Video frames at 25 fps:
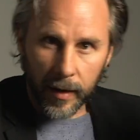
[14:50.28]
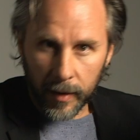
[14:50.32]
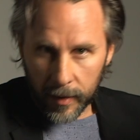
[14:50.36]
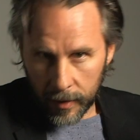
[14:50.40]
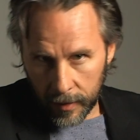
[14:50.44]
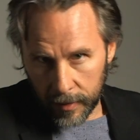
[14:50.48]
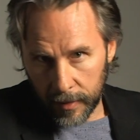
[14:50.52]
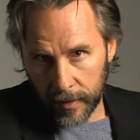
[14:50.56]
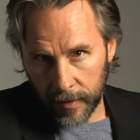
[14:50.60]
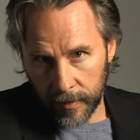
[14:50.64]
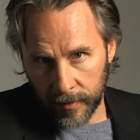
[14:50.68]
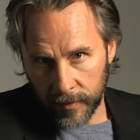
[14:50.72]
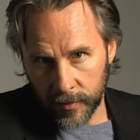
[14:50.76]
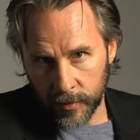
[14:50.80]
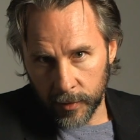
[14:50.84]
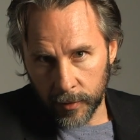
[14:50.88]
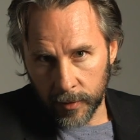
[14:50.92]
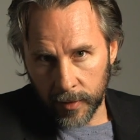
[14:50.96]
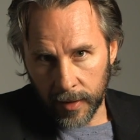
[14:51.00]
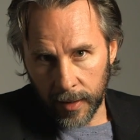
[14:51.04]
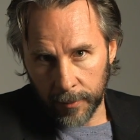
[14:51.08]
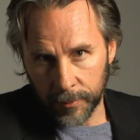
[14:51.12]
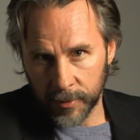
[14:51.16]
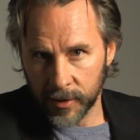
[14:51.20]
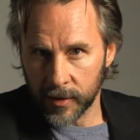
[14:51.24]
another 2
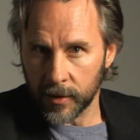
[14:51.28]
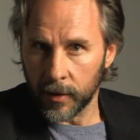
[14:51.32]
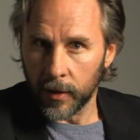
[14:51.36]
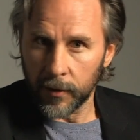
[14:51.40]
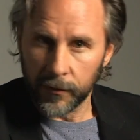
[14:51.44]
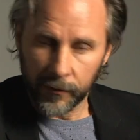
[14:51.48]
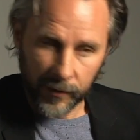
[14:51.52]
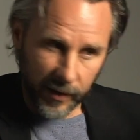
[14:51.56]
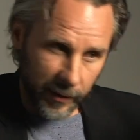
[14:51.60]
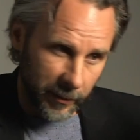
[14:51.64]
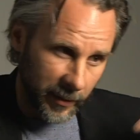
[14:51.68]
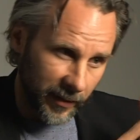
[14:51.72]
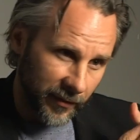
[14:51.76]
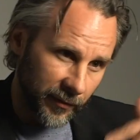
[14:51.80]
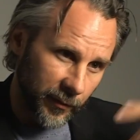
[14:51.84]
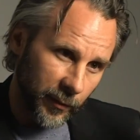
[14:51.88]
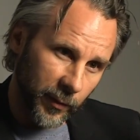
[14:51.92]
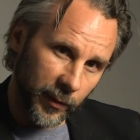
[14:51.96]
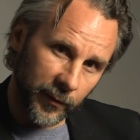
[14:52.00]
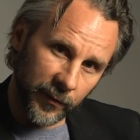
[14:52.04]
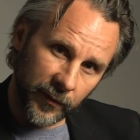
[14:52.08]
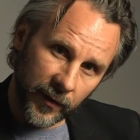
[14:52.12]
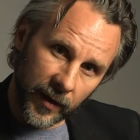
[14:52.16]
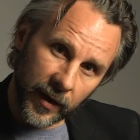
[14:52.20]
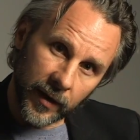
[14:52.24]
cups of coffee
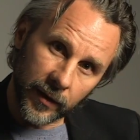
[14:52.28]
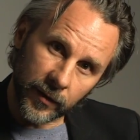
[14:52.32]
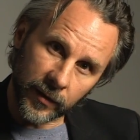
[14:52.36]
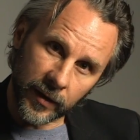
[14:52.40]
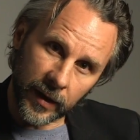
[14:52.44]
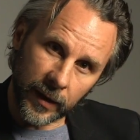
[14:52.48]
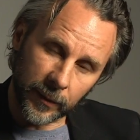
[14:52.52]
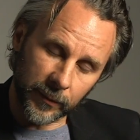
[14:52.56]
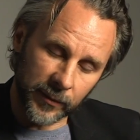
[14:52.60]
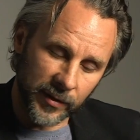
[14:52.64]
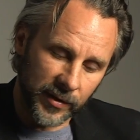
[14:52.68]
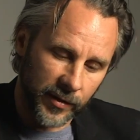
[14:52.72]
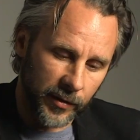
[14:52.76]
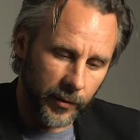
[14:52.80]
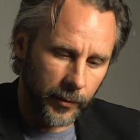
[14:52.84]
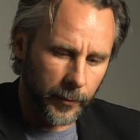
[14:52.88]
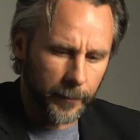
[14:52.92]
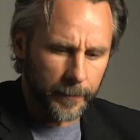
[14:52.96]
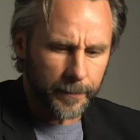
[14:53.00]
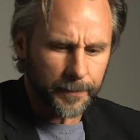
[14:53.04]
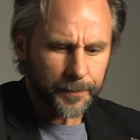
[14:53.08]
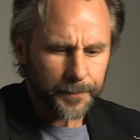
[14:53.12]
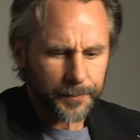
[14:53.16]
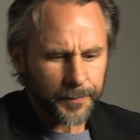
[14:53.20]
before a file comes through.